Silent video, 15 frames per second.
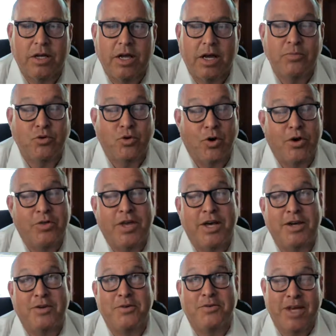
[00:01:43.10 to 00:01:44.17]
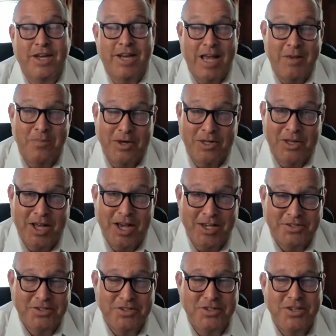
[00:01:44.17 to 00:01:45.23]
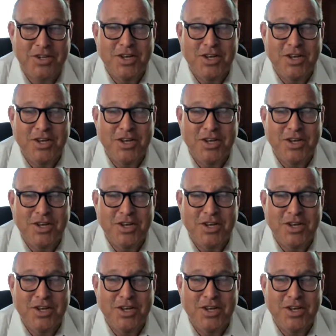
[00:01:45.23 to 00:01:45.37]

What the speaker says: I'm sorry, that MLS